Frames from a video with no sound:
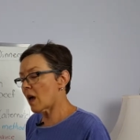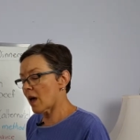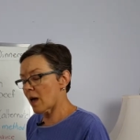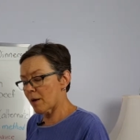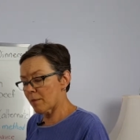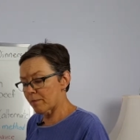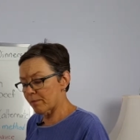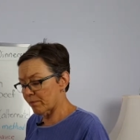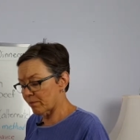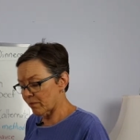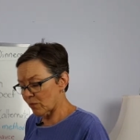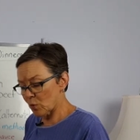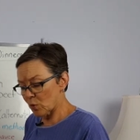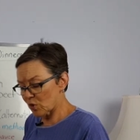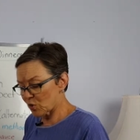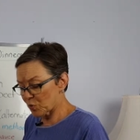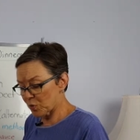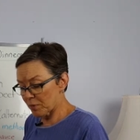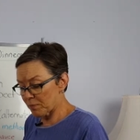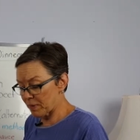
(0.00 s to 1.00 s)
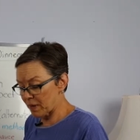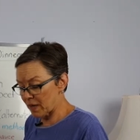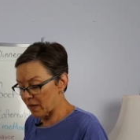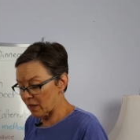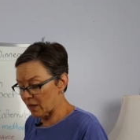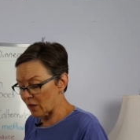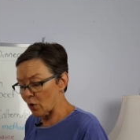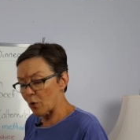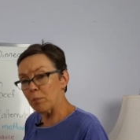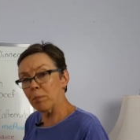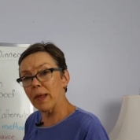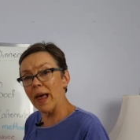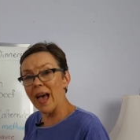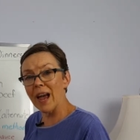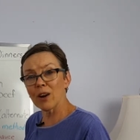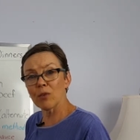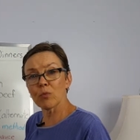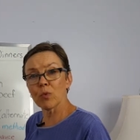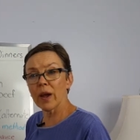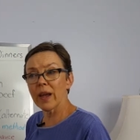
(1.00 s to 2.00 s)
um, which would be, you know,
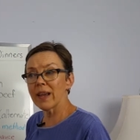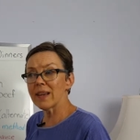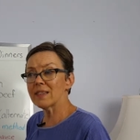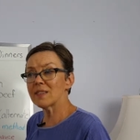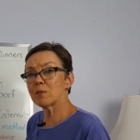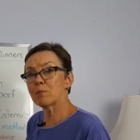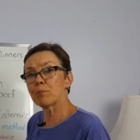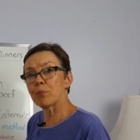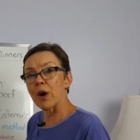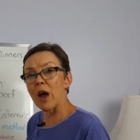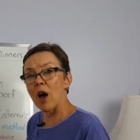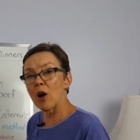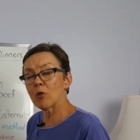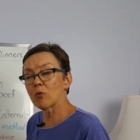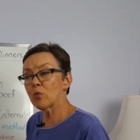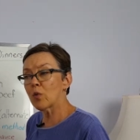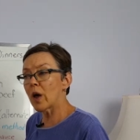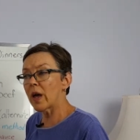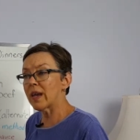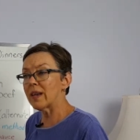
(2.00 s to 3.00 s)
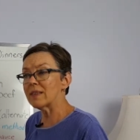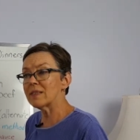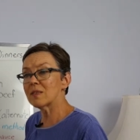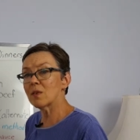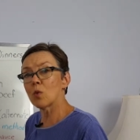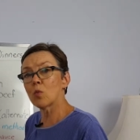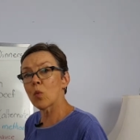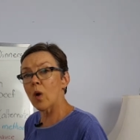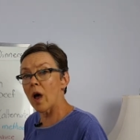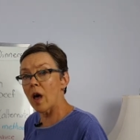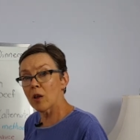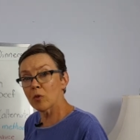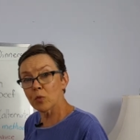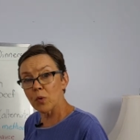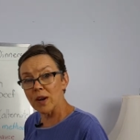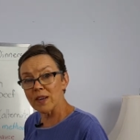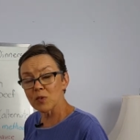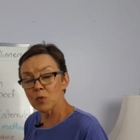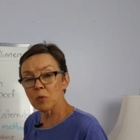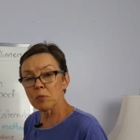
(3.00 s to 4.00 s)
black rice, brown rice, wild
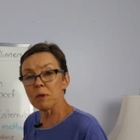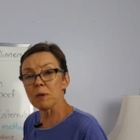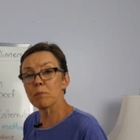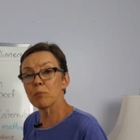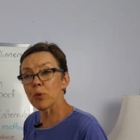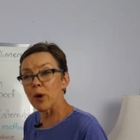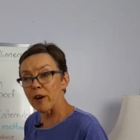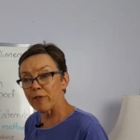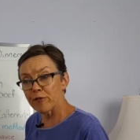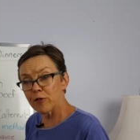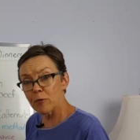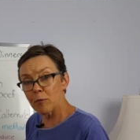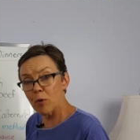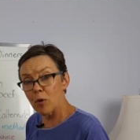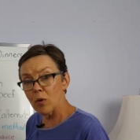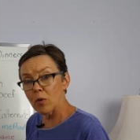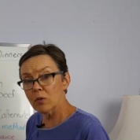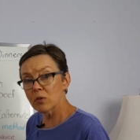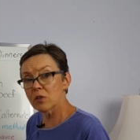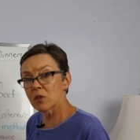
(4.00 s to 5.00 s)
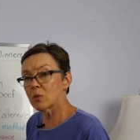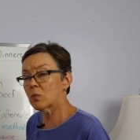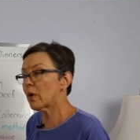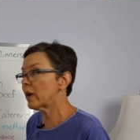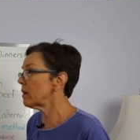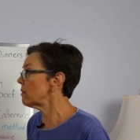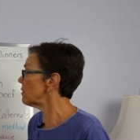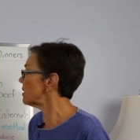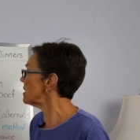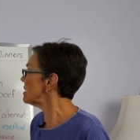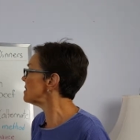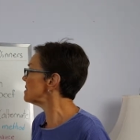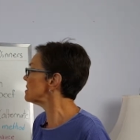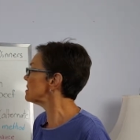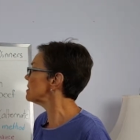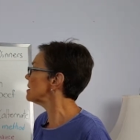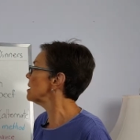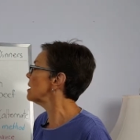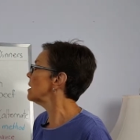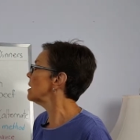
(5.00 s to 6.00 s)
rice would be preferable to white rice.